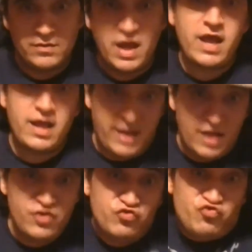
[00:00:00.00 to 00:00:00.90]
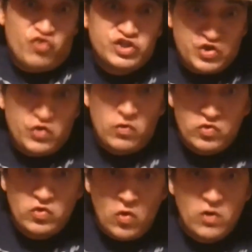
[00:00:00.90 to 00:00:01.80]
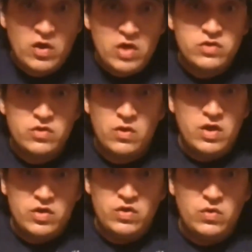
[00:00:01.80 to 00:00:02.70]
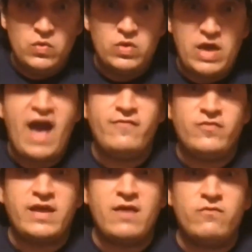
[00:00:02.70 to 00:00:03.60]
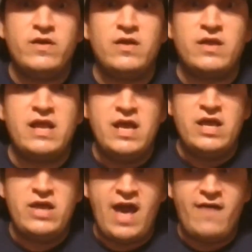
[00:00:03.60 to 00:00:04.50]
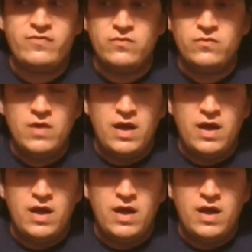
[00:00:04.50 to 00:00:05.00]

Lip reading: And again, you trust your own dog, so you have to get rid, you have to